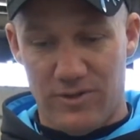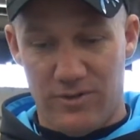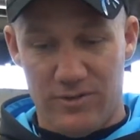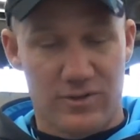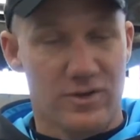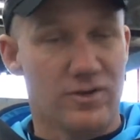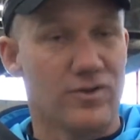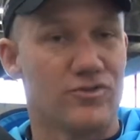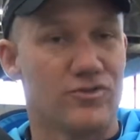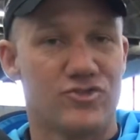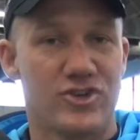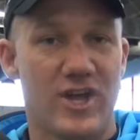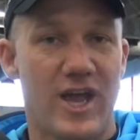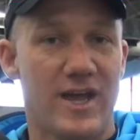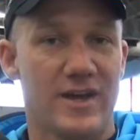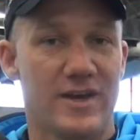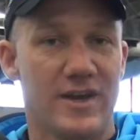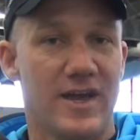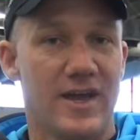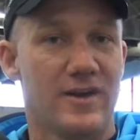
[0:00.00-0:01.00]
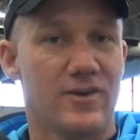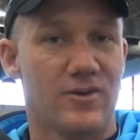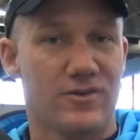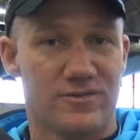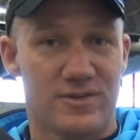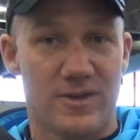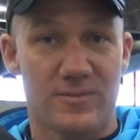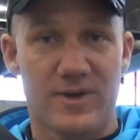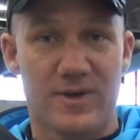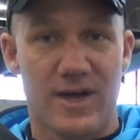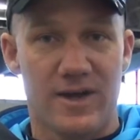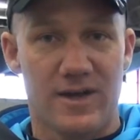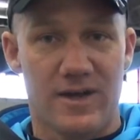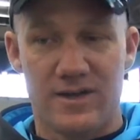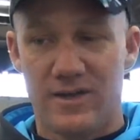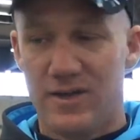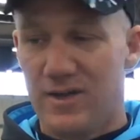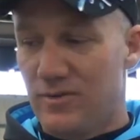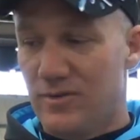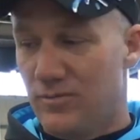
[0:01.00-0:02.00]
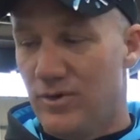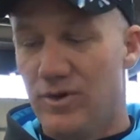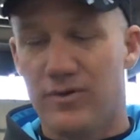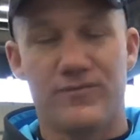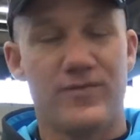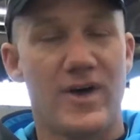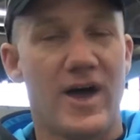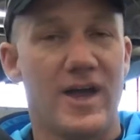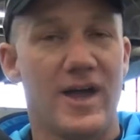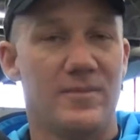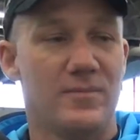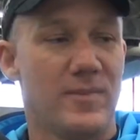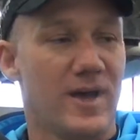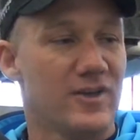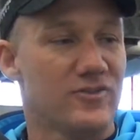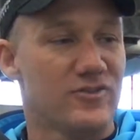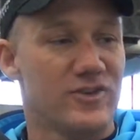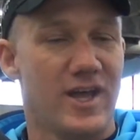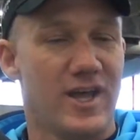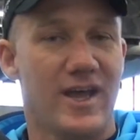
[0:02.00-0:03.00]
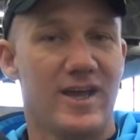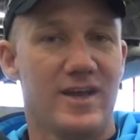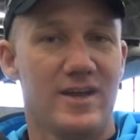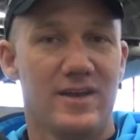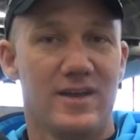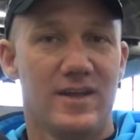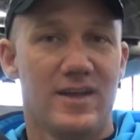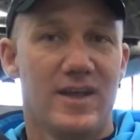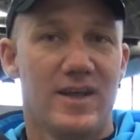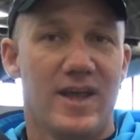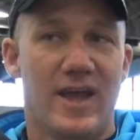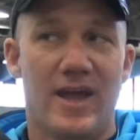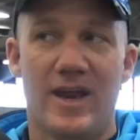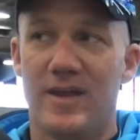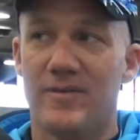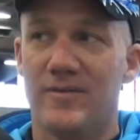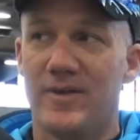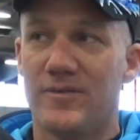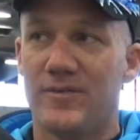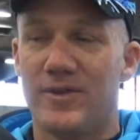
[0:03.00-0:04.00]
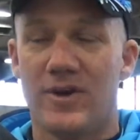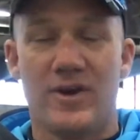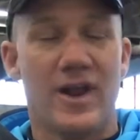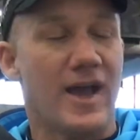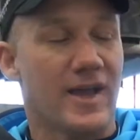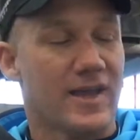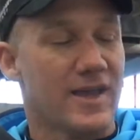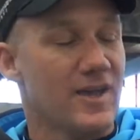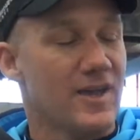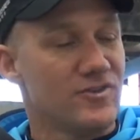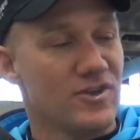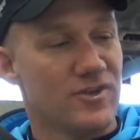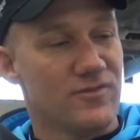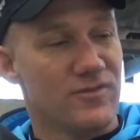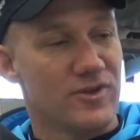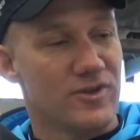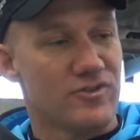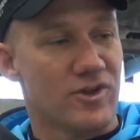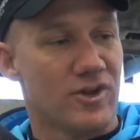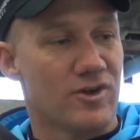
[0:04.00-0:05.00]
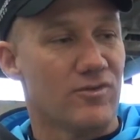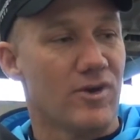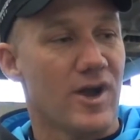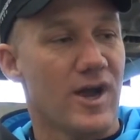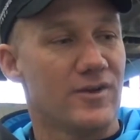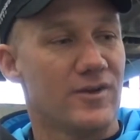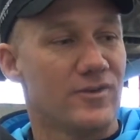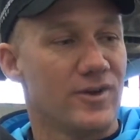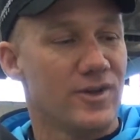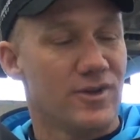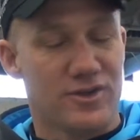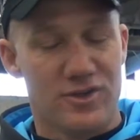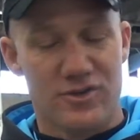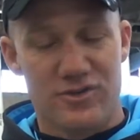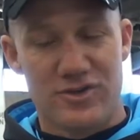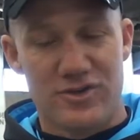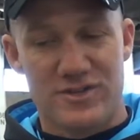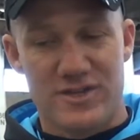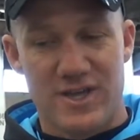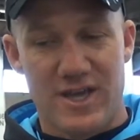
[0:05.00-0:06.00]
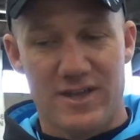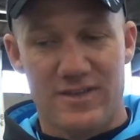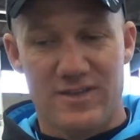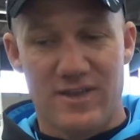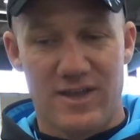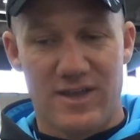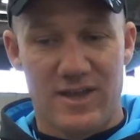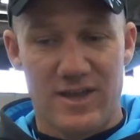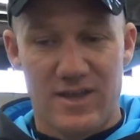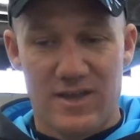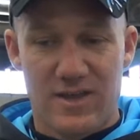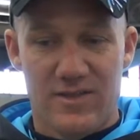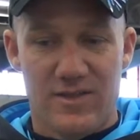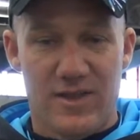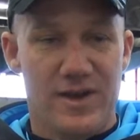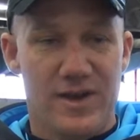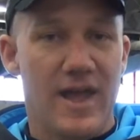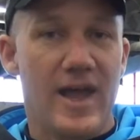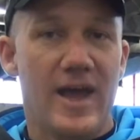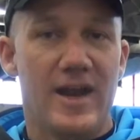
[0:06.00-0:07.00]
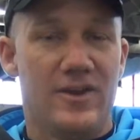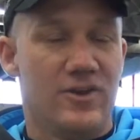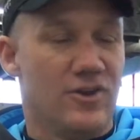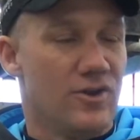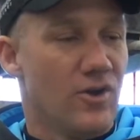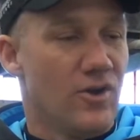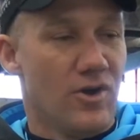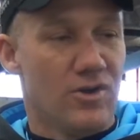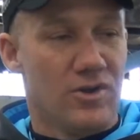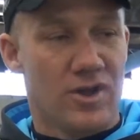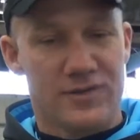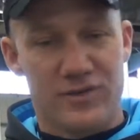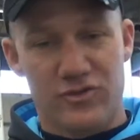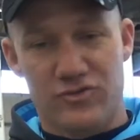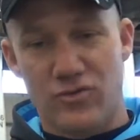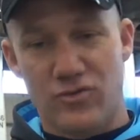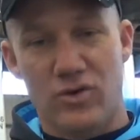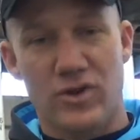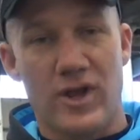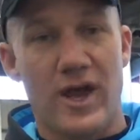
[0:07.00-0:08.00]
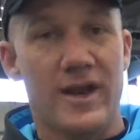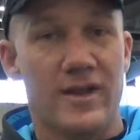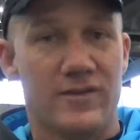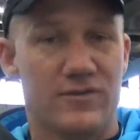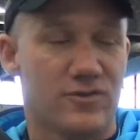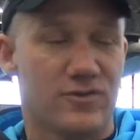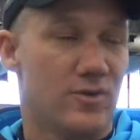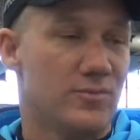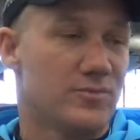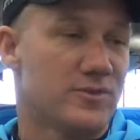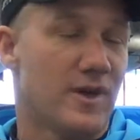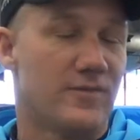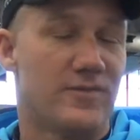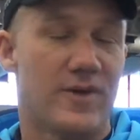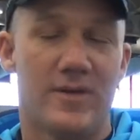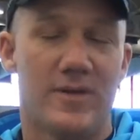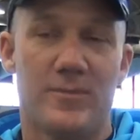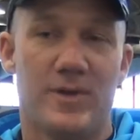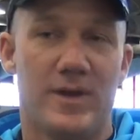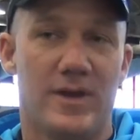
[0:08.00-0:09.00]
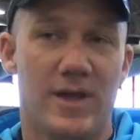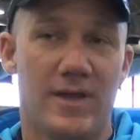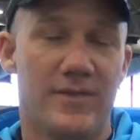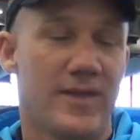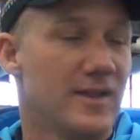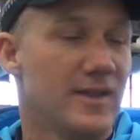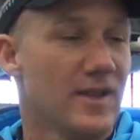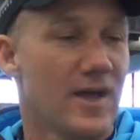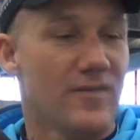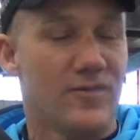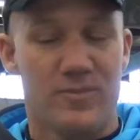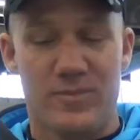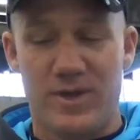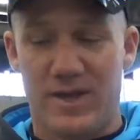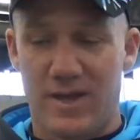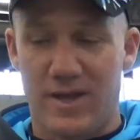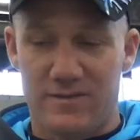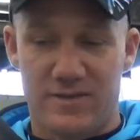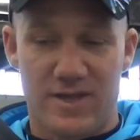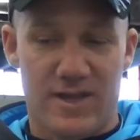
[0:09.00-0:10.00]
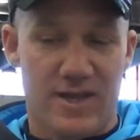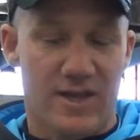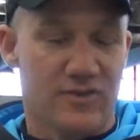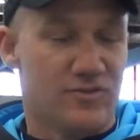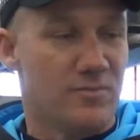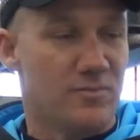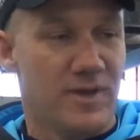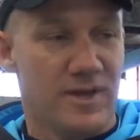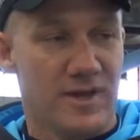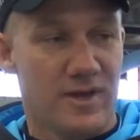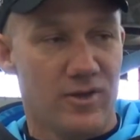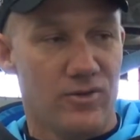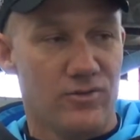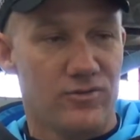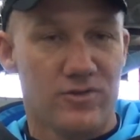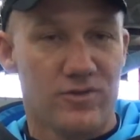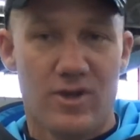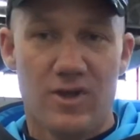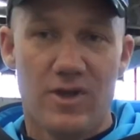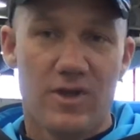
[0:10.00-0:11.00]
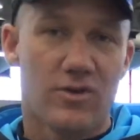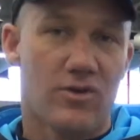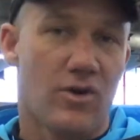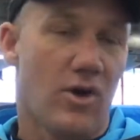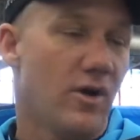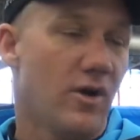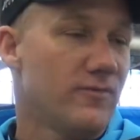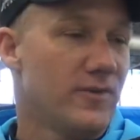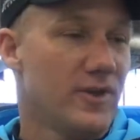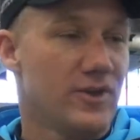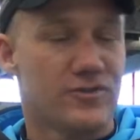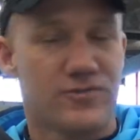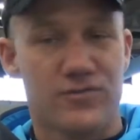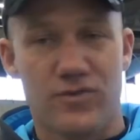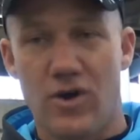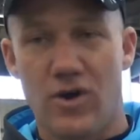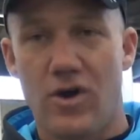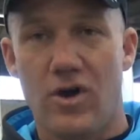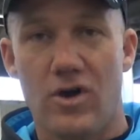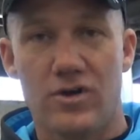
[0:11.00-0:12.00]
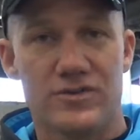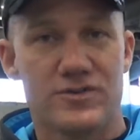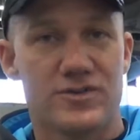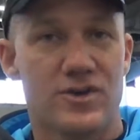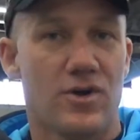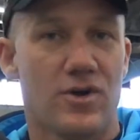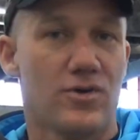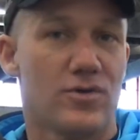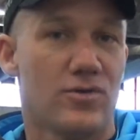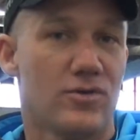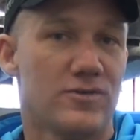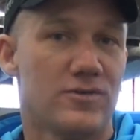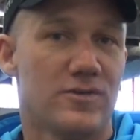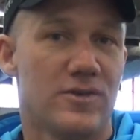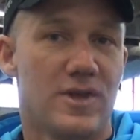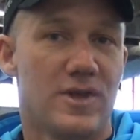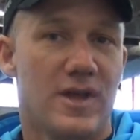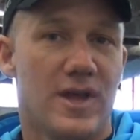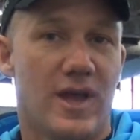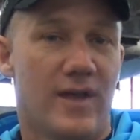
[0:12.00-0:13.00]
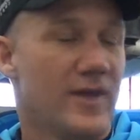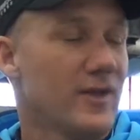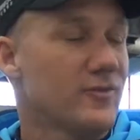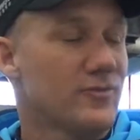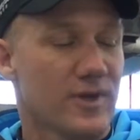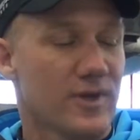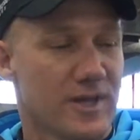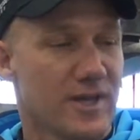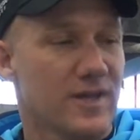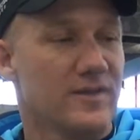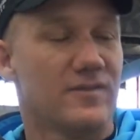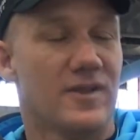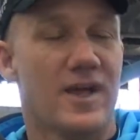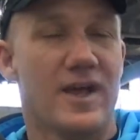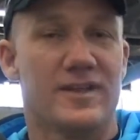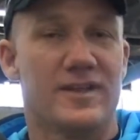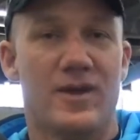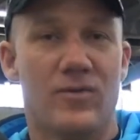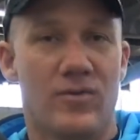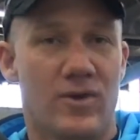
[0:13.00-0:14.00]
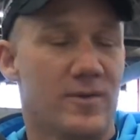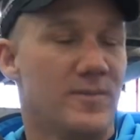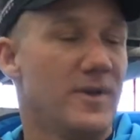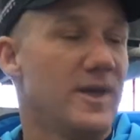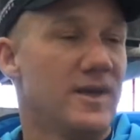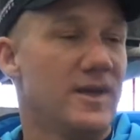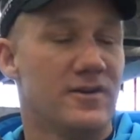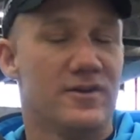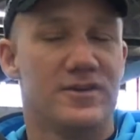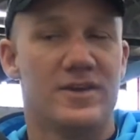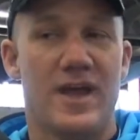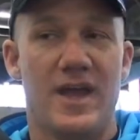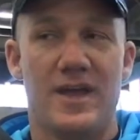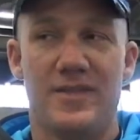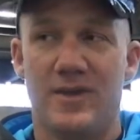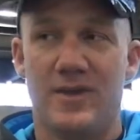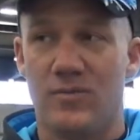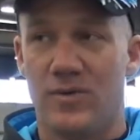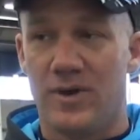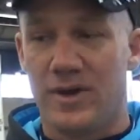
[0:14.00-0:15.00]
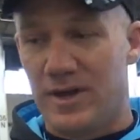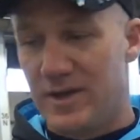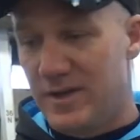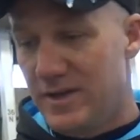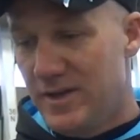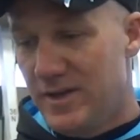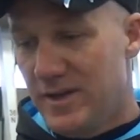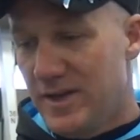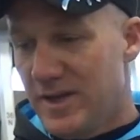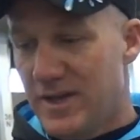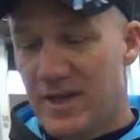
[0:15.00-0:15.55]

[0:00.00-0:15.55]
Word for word: little, little shad net or some kind of real fine mesh net and if, if, they're not catching fish on a rod and reel, you just take the, the net and you go along the shoreline and scoop stuff up. And, oh, yeah. and, they love it because they catch minnows, crawfish, frogs, turtles. And that's what kids like. They want to be entertained. They want to